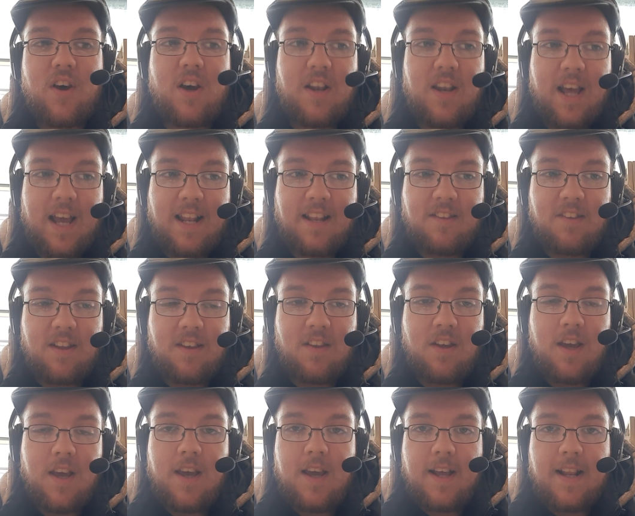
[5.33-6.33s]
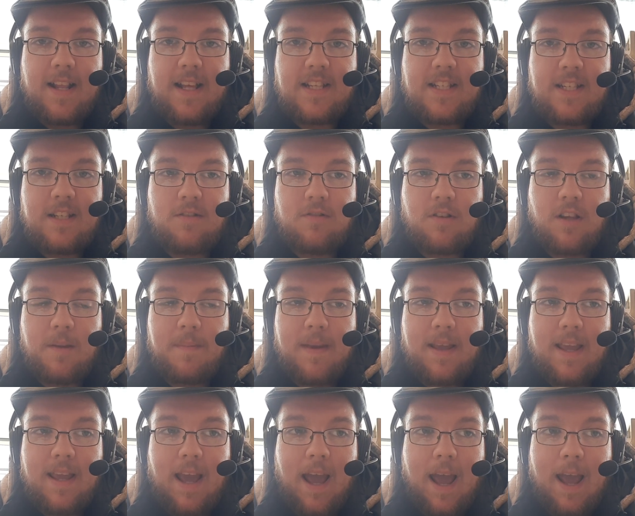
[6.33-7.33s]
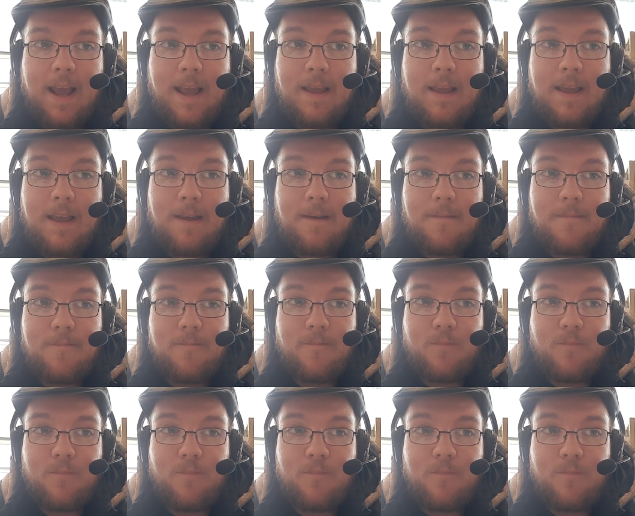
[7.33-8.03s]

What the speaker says: Unedited. This is going to be a